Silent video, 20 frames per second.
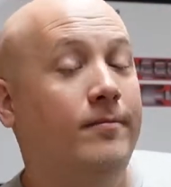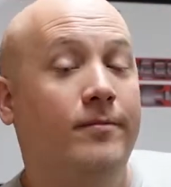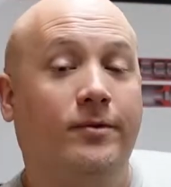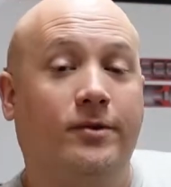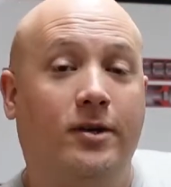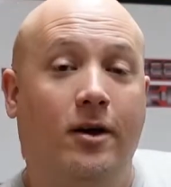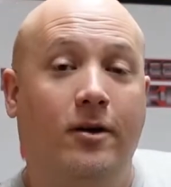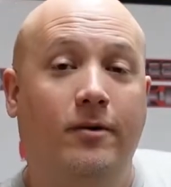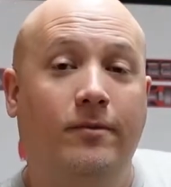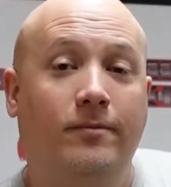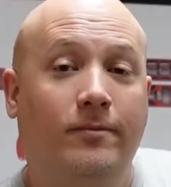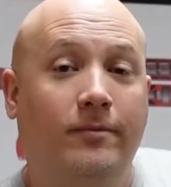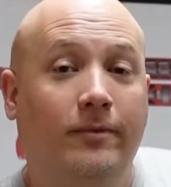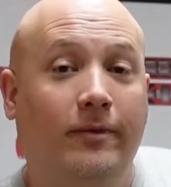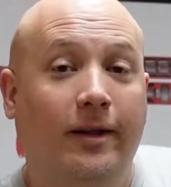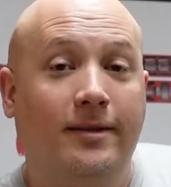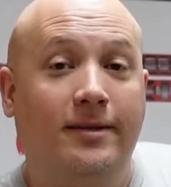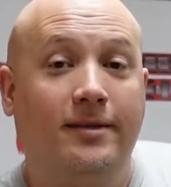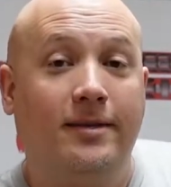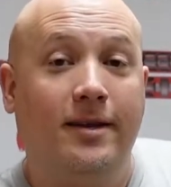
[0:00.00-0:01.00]
So
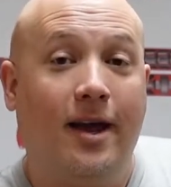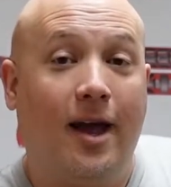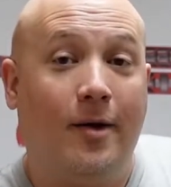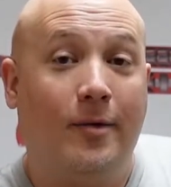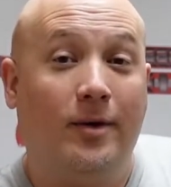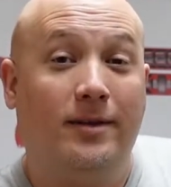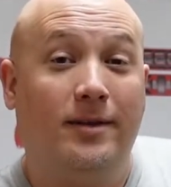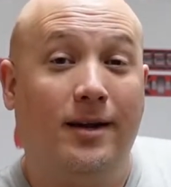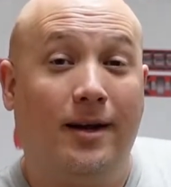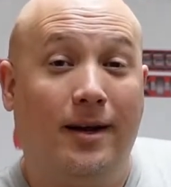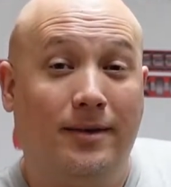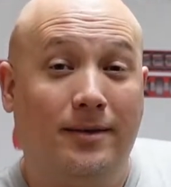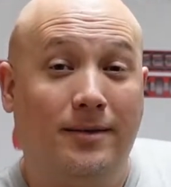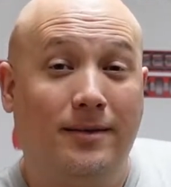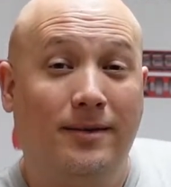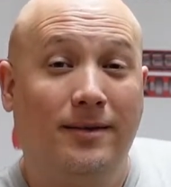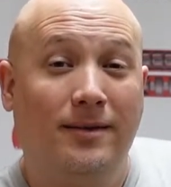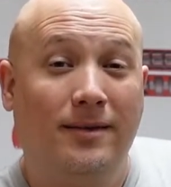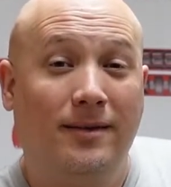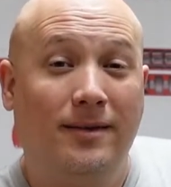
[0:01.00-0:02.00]
let's see how it
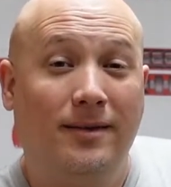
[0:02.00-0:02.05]
does.